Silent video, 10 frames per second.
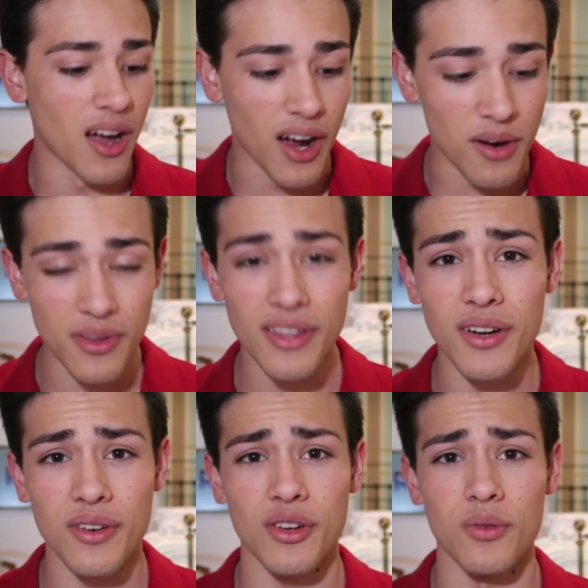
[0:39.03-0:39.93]
I really
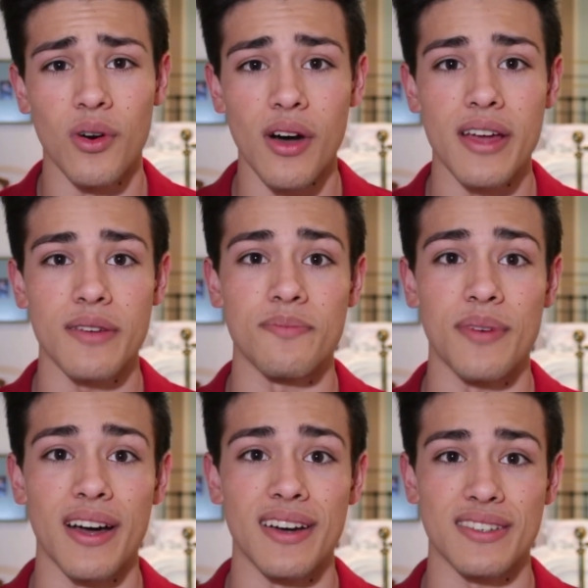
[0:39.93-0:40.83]
don't know why,
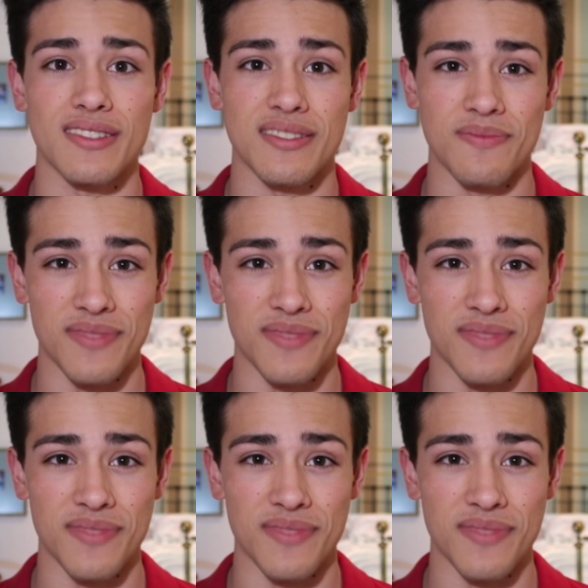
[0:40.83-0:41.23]
but